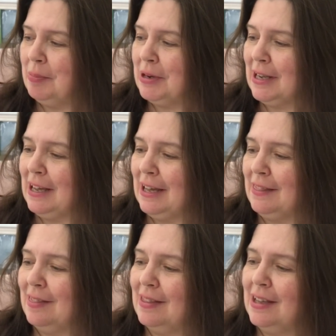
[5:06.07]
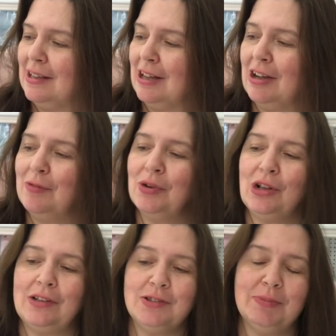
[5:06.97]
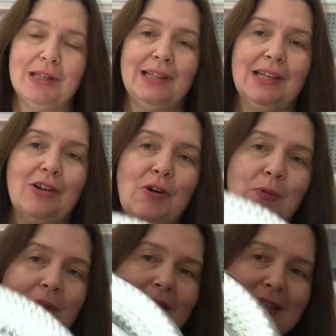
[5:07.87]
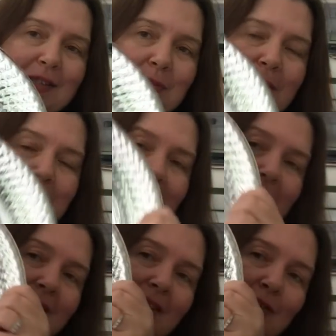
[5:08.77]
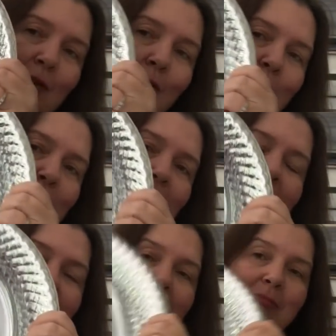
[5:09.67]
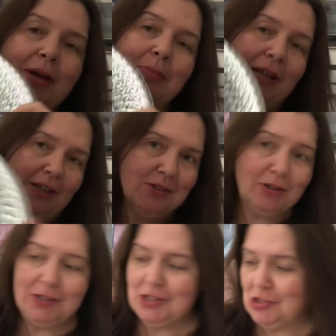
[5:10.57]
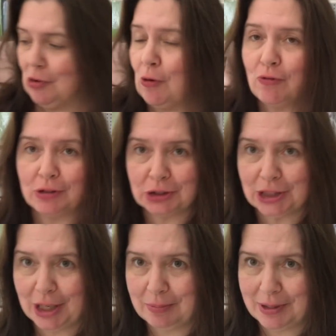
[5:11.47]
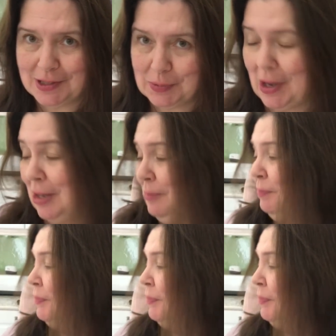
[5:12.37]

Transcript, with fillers: but I, I think I will ultimately go with this one because it's oval and my planter is oval shape as well.